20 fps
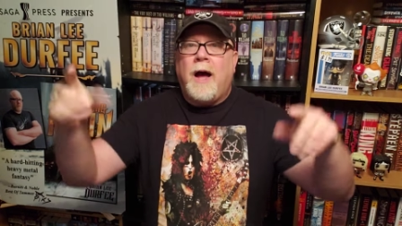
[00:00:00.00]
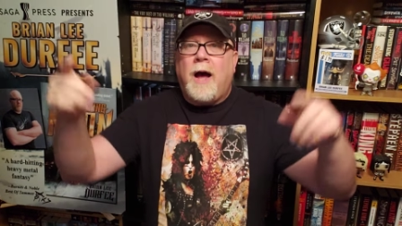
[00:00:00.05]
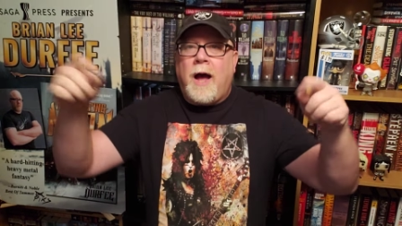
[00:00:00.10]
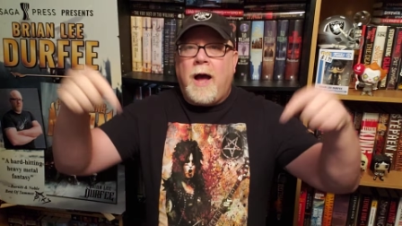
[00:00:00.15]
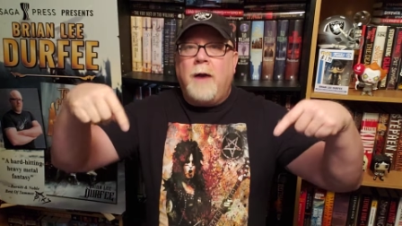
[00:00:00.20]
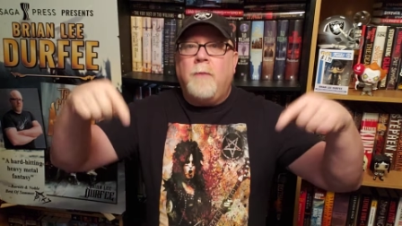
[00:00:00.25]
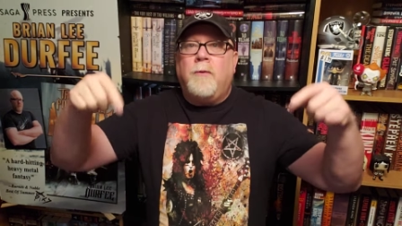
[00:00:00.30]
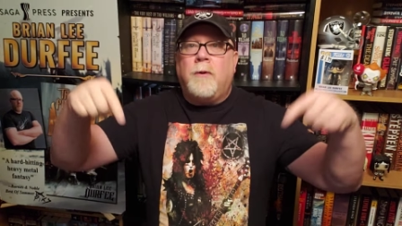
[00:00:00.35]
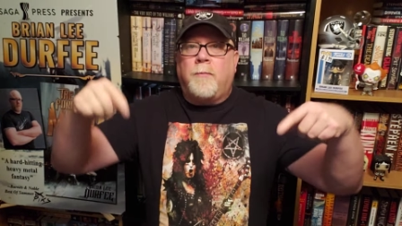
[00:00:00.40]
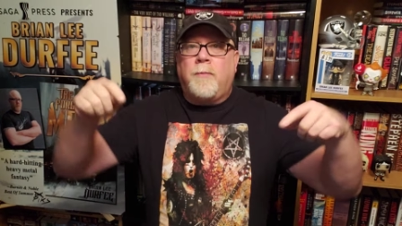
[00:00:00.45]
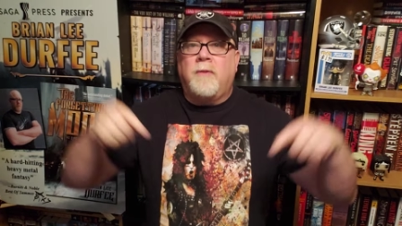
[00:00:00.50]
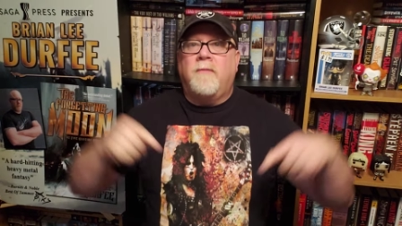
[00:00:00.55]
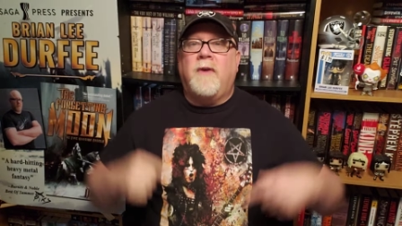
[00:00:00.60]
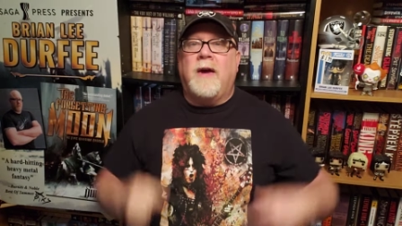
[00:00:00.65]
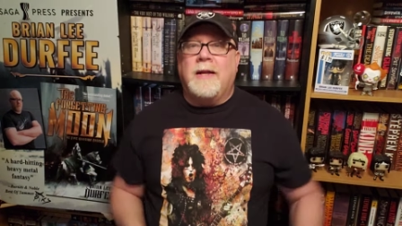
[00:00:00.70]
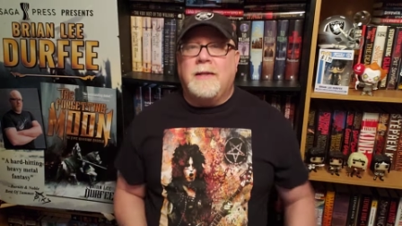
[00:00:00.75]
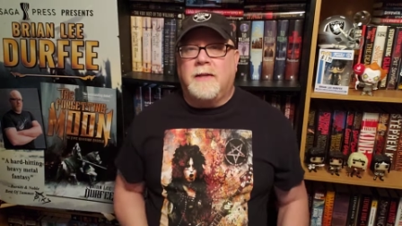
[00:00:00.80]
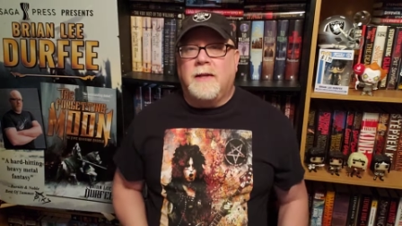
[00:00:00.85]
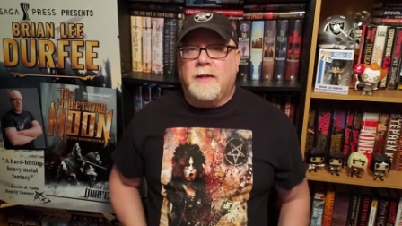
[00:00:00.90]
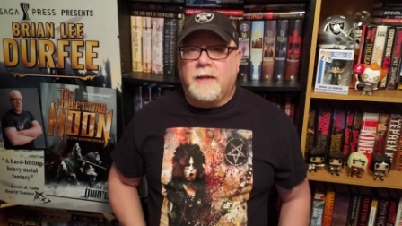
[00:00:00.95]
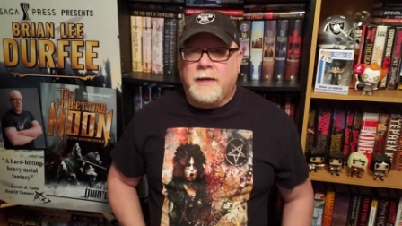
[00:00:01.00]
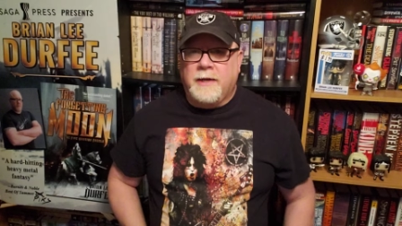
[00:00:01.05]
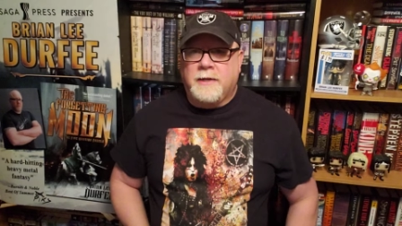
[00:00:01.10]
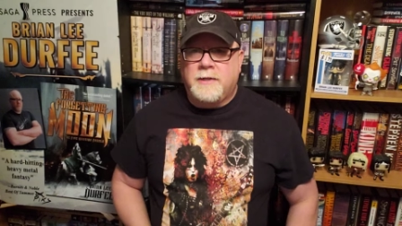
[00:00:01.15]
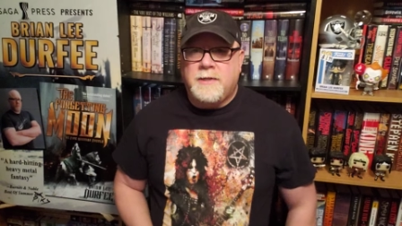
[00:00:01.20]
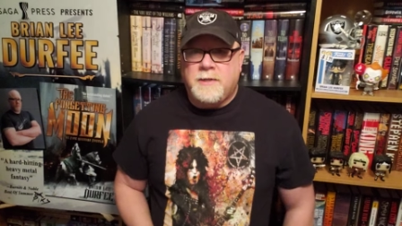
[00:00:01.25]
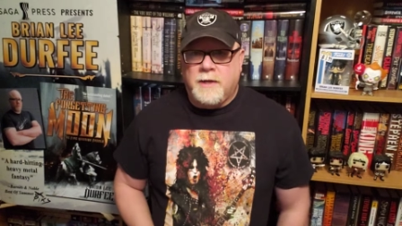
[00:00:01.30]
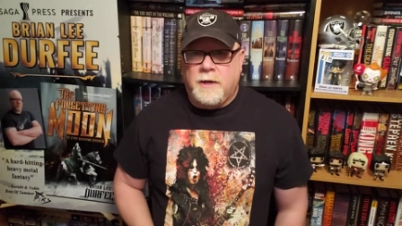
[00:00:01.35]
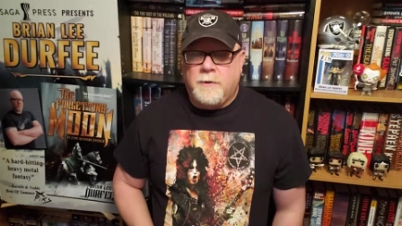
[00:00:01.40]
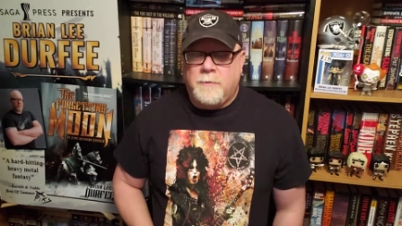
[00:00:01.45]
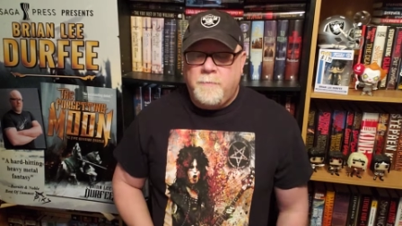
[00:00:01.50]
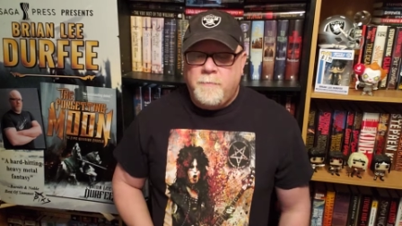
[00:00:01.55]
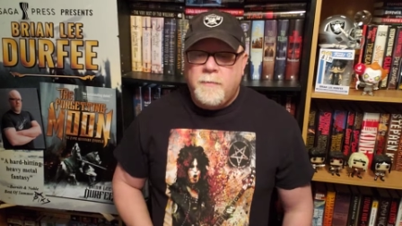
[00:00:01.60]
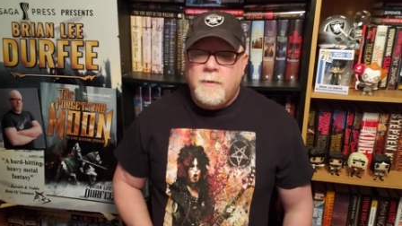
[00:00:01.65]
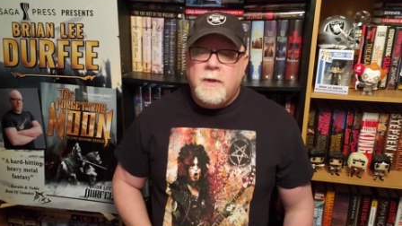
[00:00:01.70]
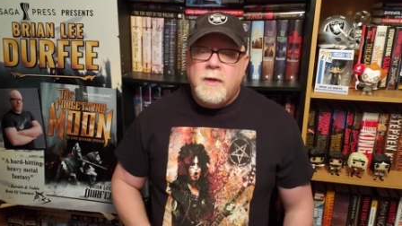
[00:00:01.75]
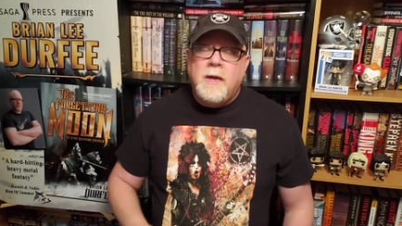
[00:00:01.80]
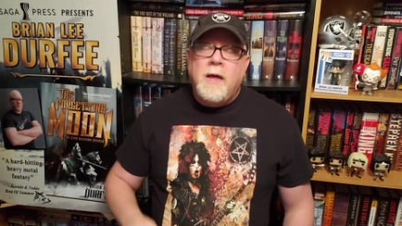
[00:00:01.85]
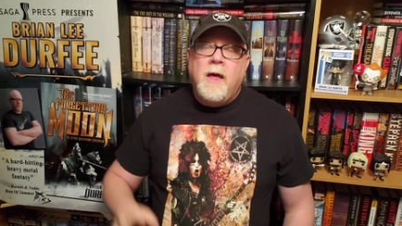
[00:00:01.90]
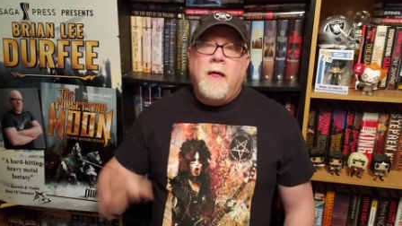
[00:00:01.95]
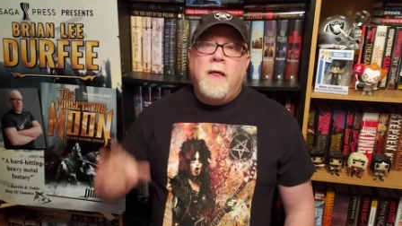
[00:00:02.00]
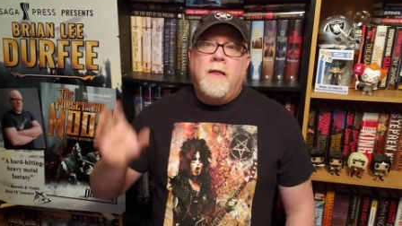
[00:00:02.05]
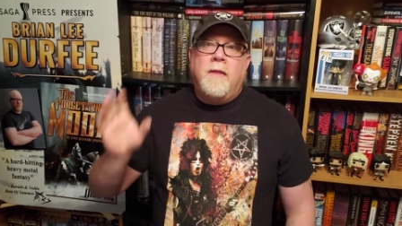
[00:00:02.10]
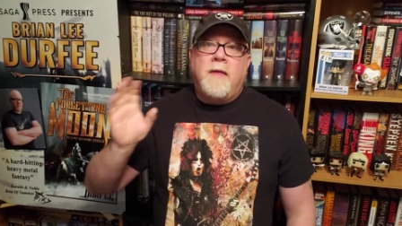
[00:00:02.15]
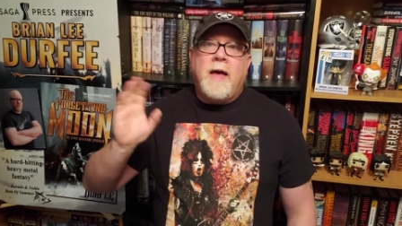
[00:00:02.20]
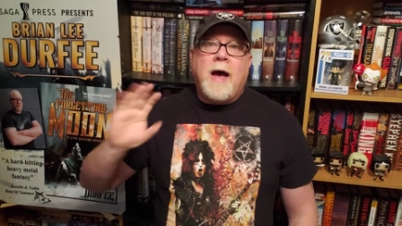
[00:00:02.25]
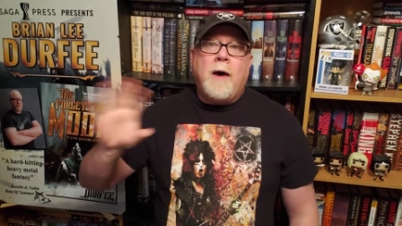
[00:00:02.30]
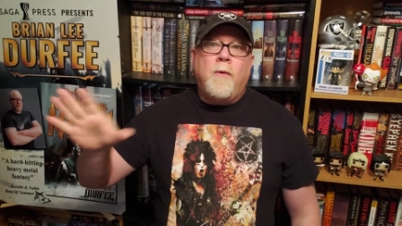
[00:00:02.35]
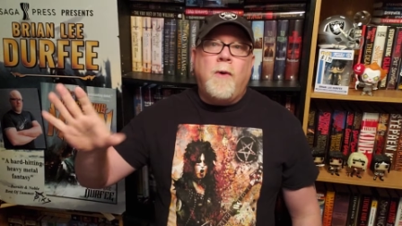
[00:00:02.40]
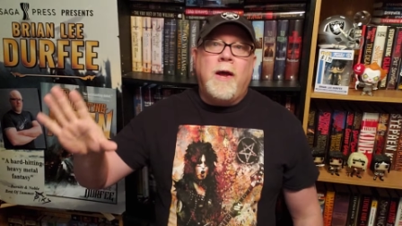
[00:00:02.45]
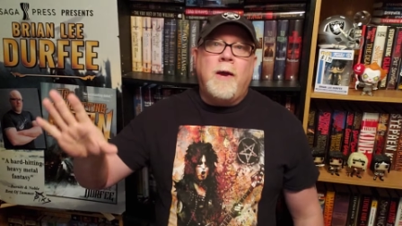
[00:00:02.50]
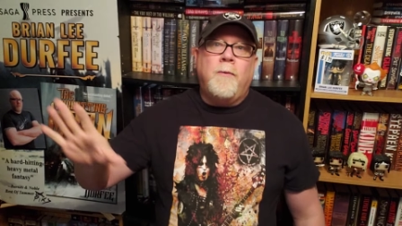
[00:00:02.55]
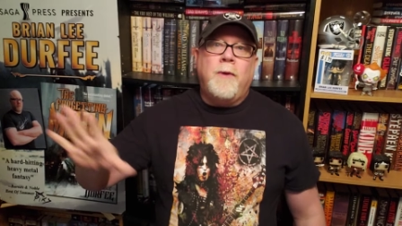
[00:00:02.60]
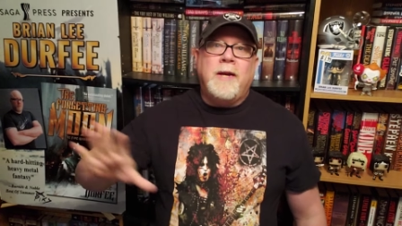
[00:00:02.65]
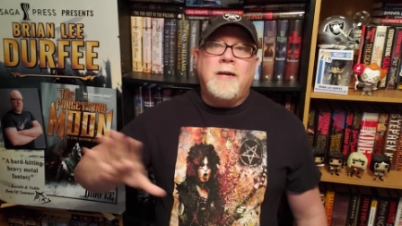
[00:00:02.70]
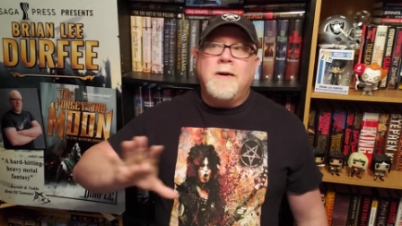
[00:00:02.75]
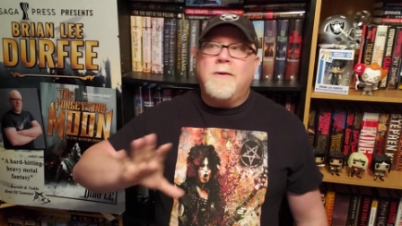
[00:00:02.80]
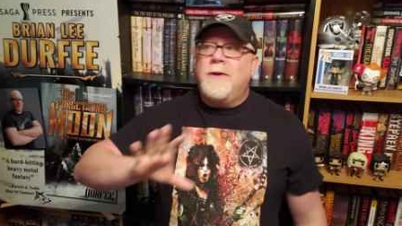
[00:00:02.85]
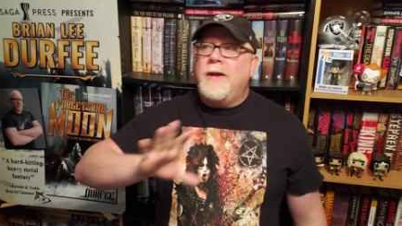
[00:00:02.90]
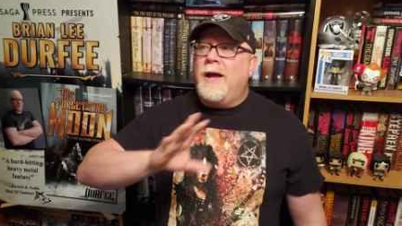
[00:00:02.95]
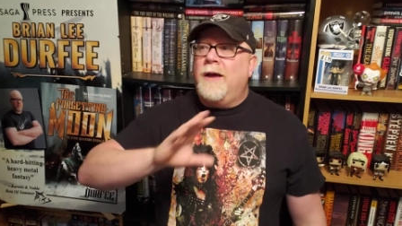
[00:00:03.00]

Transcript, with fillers: I will provide the links, though. That way we don't